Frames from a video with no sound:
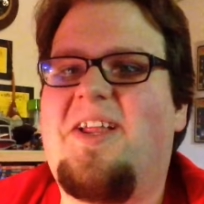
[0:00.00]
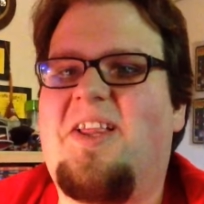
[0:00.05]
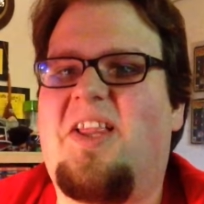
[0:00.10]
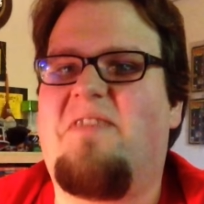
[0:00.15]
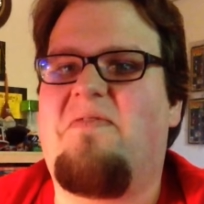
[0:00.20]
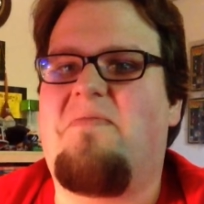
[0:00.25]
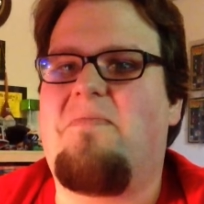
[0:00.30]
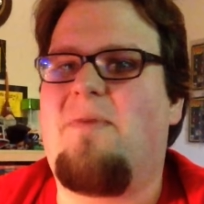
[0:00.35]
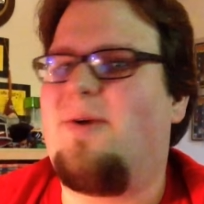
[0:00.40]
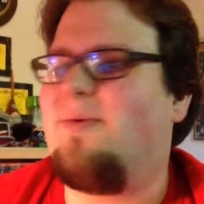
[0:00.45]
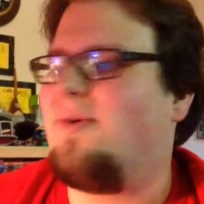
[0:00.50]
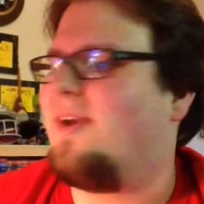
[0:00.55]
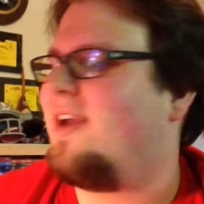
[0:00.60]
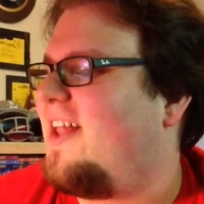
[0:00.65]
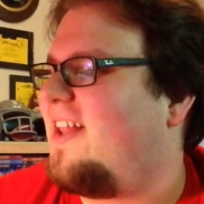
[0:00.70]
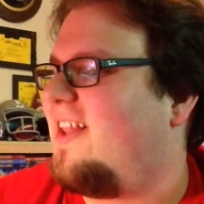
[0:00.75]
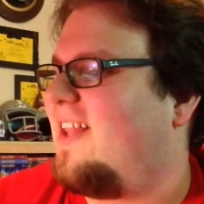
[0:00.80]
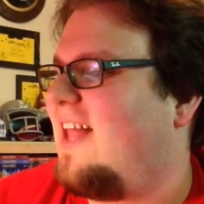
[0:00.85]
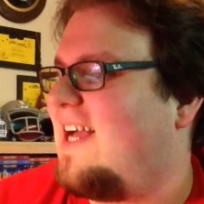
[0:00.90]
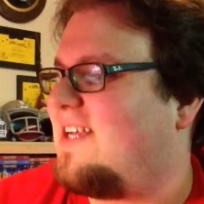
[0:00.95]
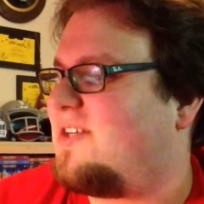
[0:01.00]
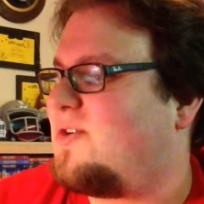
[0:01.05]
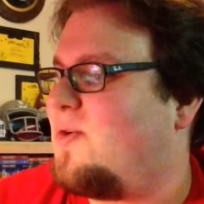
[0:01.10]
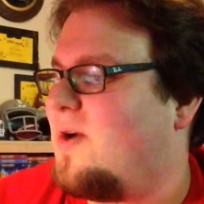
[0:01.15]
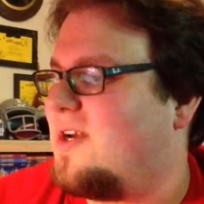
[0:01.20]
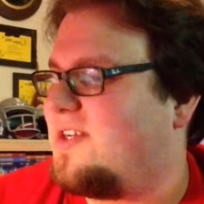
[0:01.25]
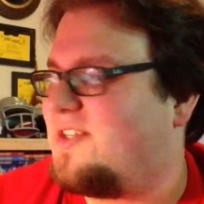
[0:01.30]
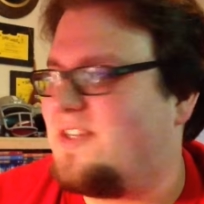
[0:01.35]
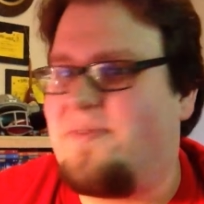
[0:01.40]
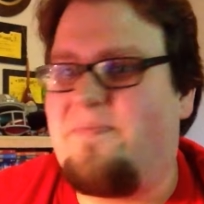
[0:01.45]
Love you, baby. Last
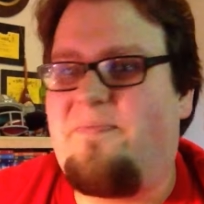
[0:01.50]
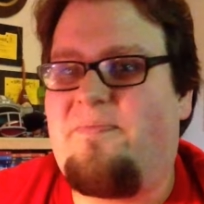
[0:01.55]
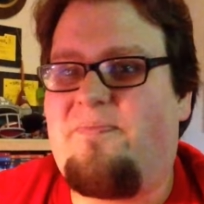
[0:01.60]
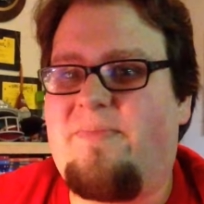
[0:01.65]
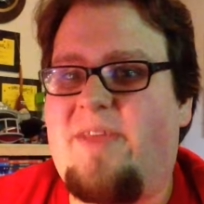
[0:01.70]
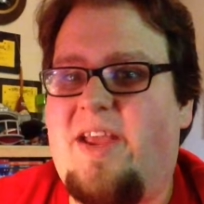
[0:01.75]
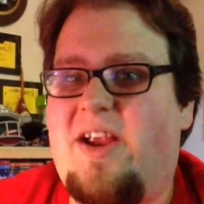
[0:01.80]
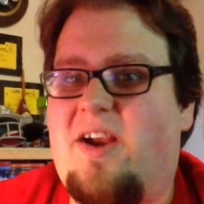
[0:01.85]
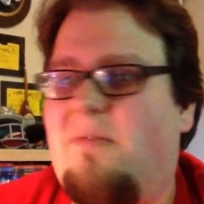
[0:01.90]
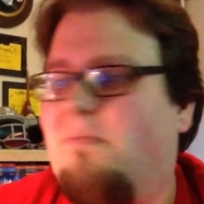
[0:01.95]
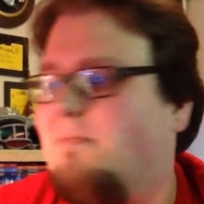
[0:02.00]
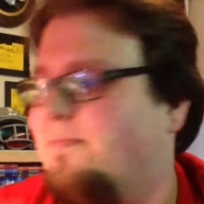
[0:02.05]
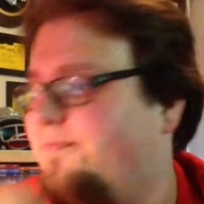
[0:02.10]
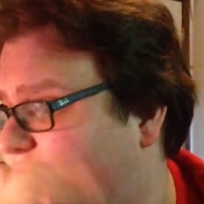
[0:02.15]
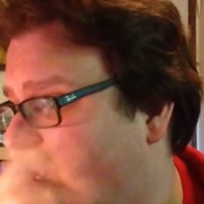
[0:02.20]
question here.